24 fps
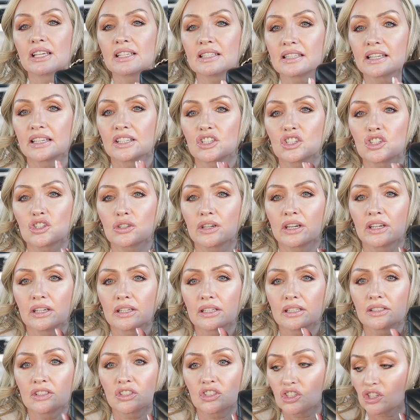is
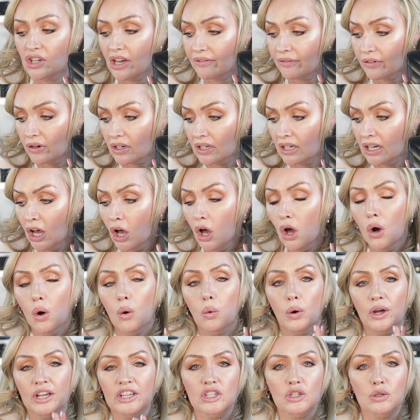in chevron,
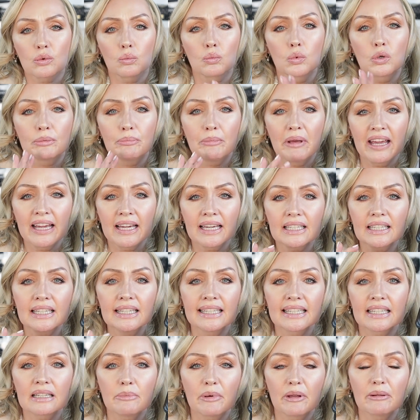which would make it a
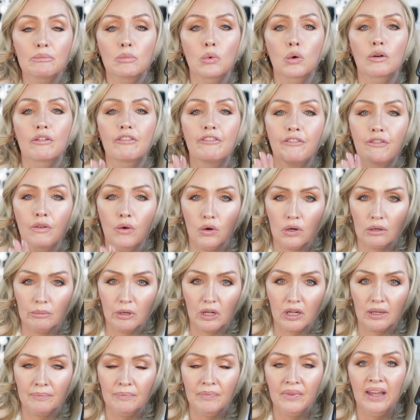little bit more
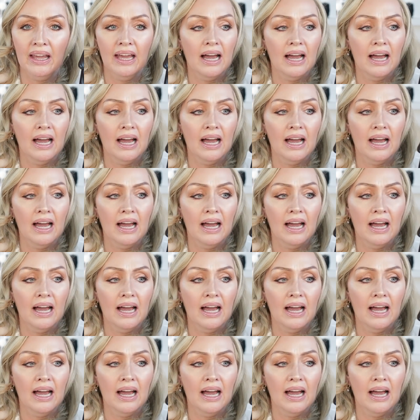formal.